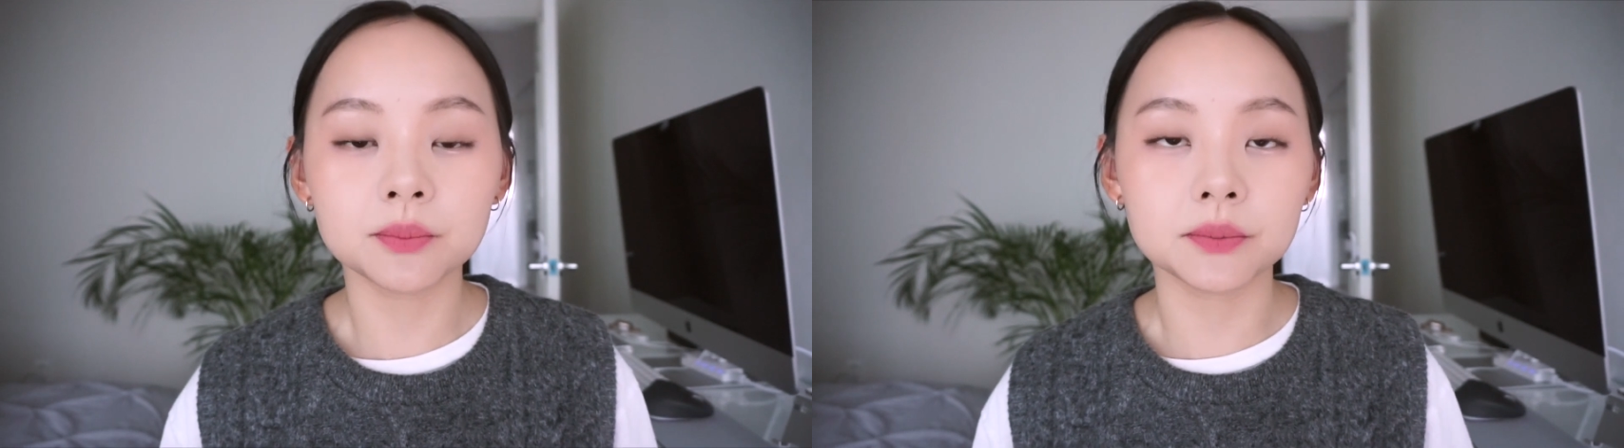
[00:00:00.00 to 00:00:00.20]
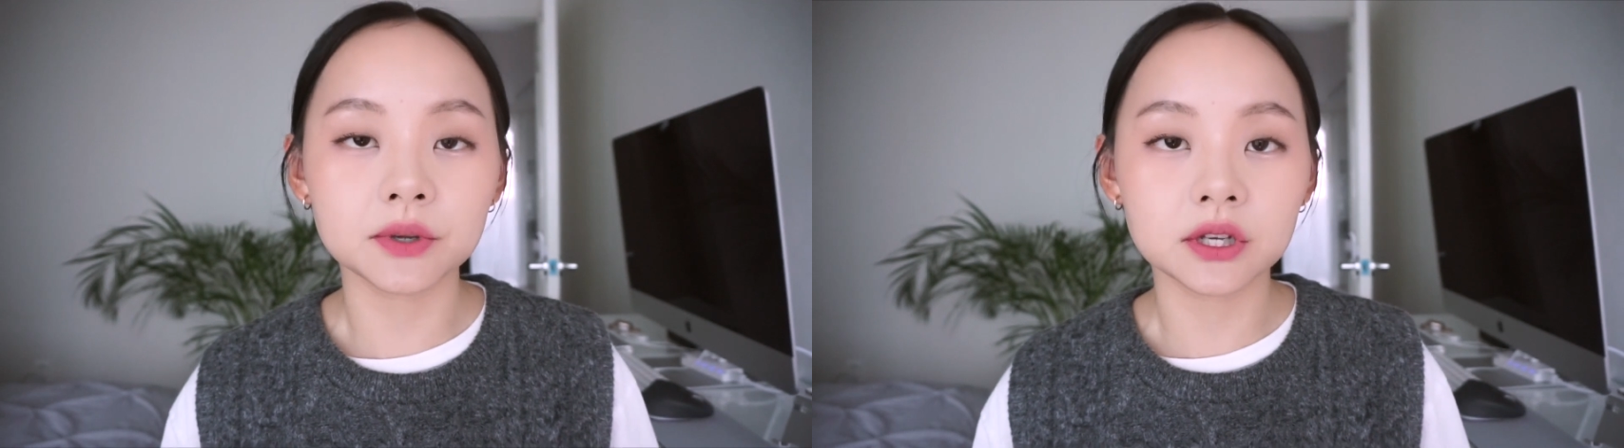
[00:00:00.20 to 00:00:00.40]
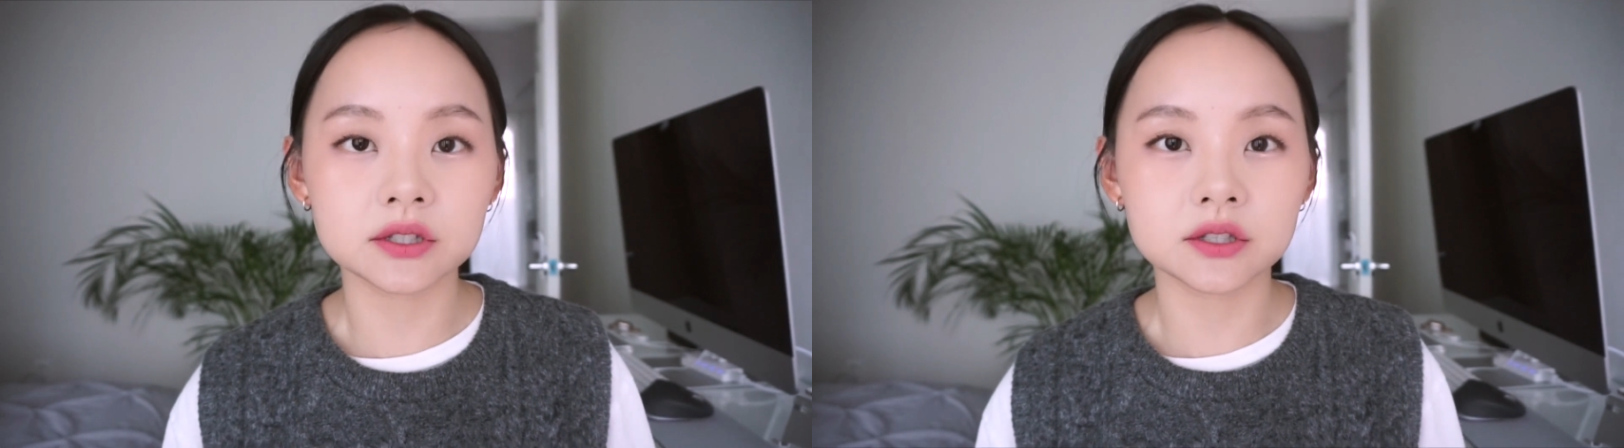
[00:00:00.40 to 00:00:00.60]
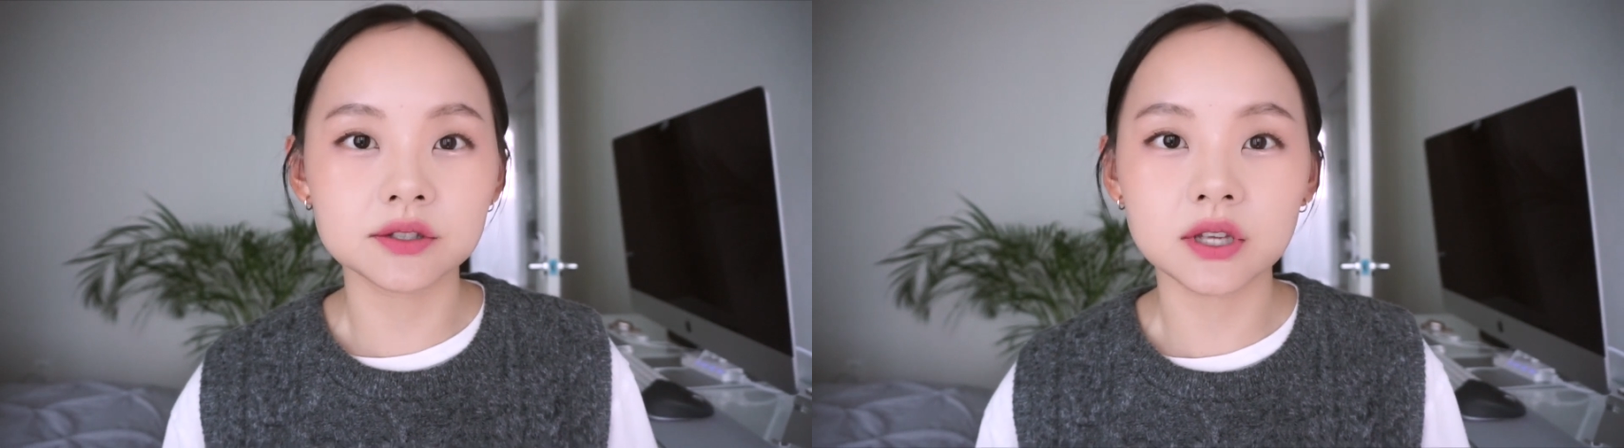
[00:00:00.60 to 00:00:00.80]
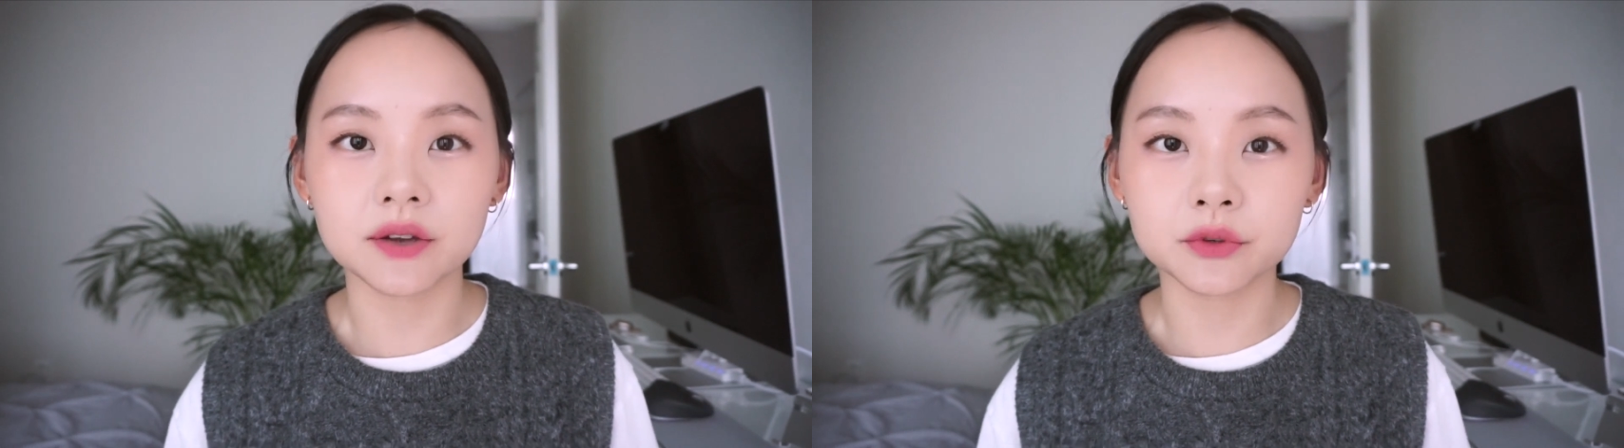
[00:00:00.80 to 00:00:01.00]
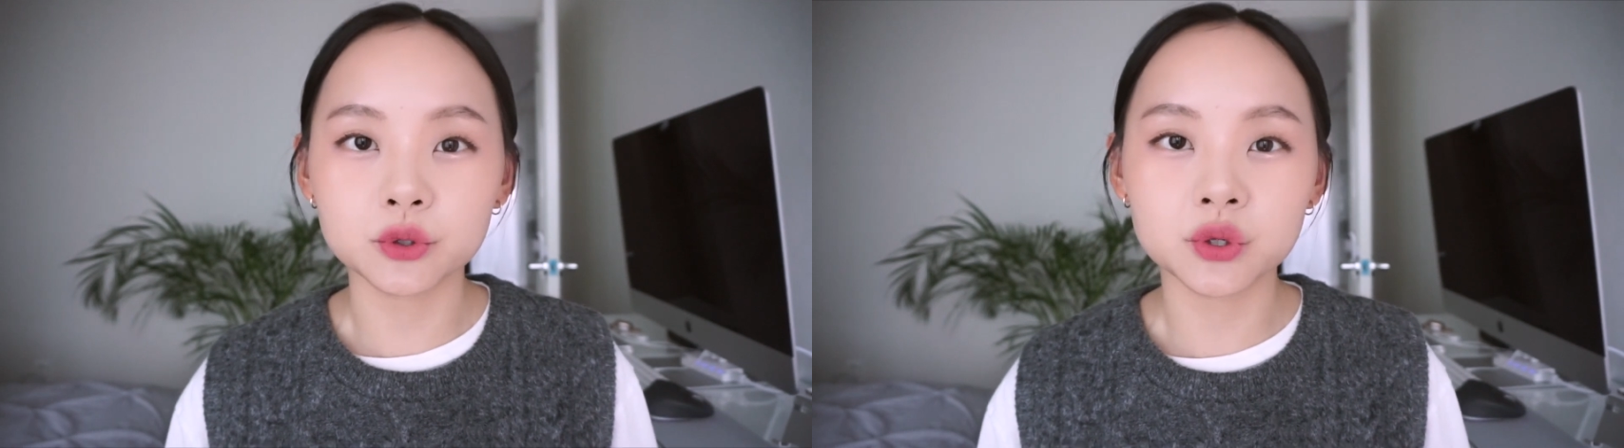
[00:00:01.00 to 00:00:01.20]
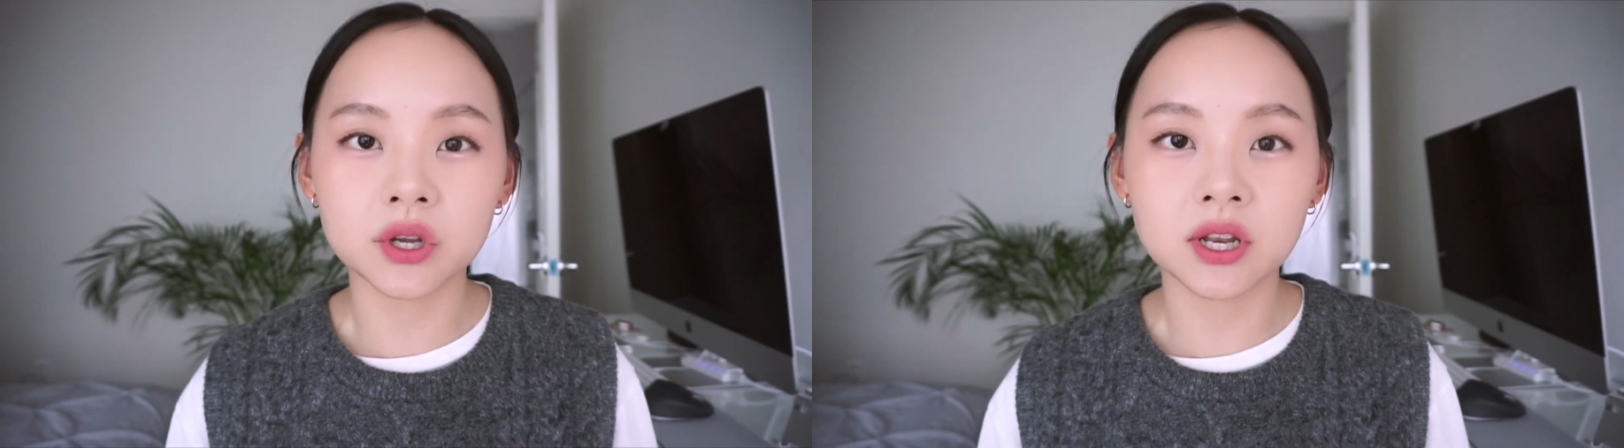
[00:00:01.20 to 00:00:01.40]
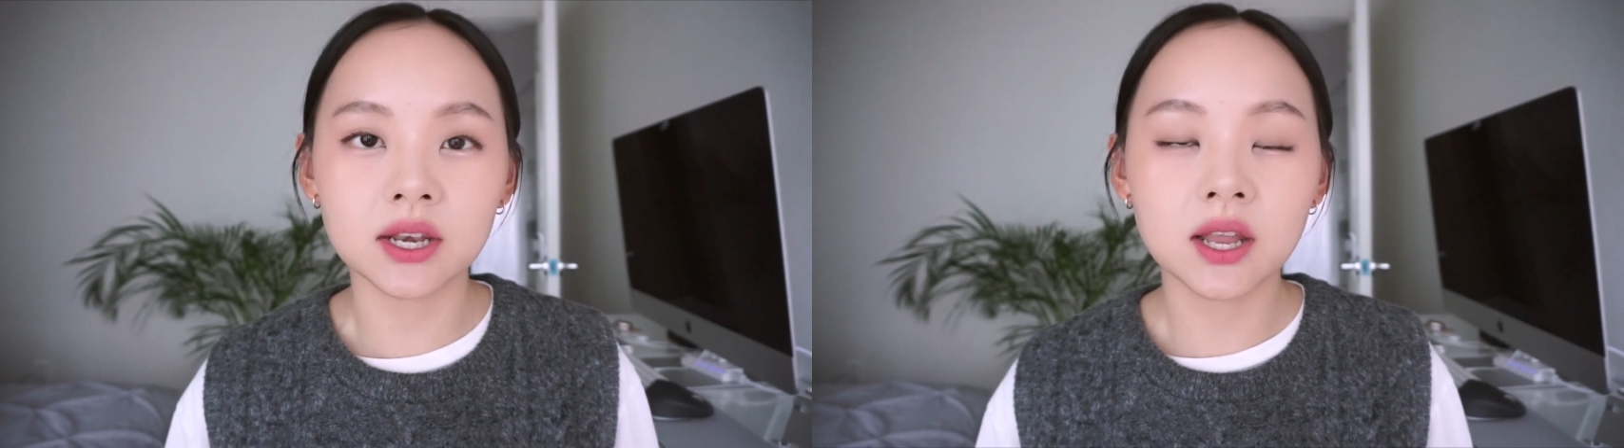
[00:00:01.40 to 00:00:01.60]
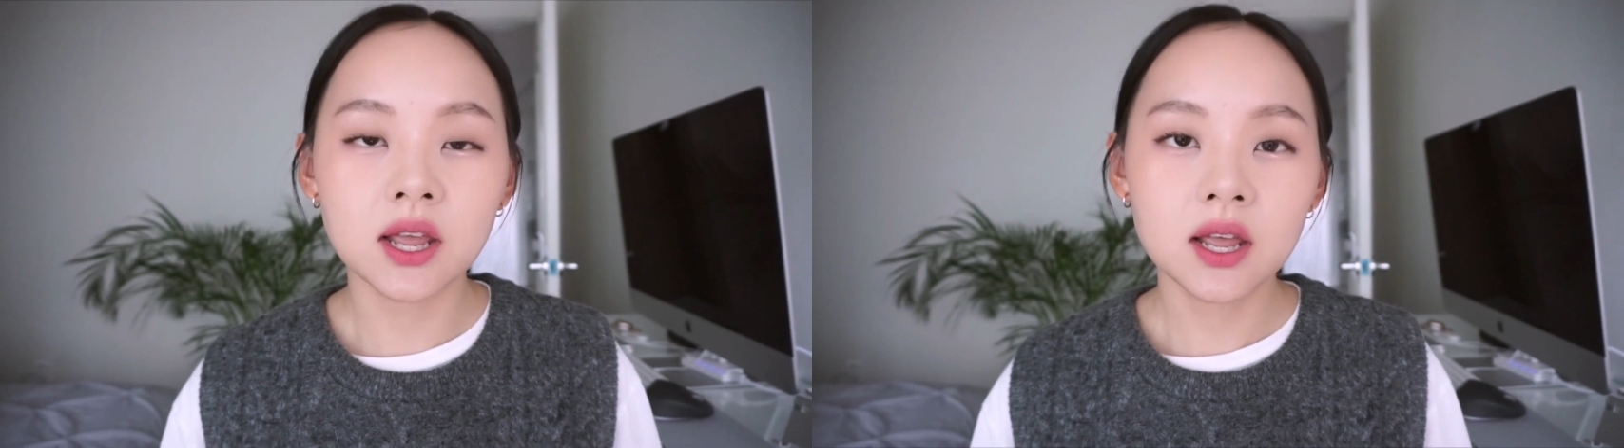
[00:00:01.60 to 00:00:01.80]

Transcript: but because it does have fuchsia in it,